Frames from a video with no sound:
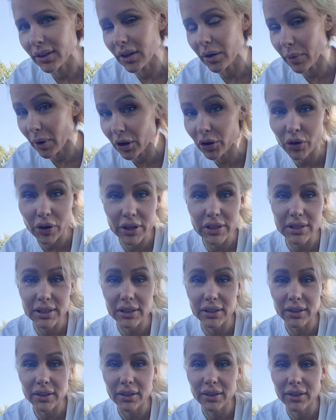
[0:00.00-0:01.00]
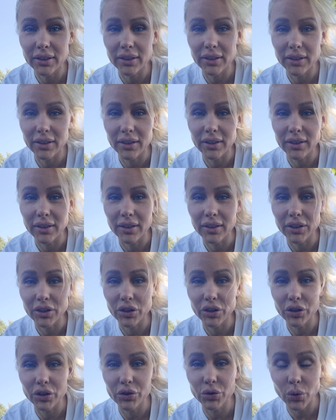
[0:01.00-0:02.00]
Am I crazy?
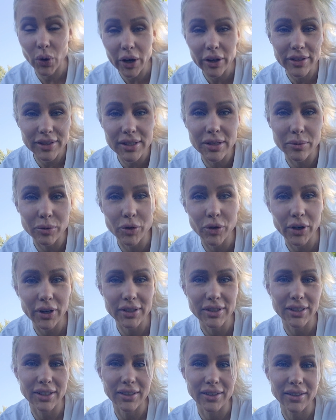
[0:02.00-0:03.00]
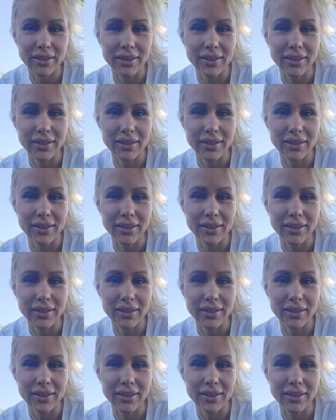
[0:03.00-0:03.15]
Do I seem crazy?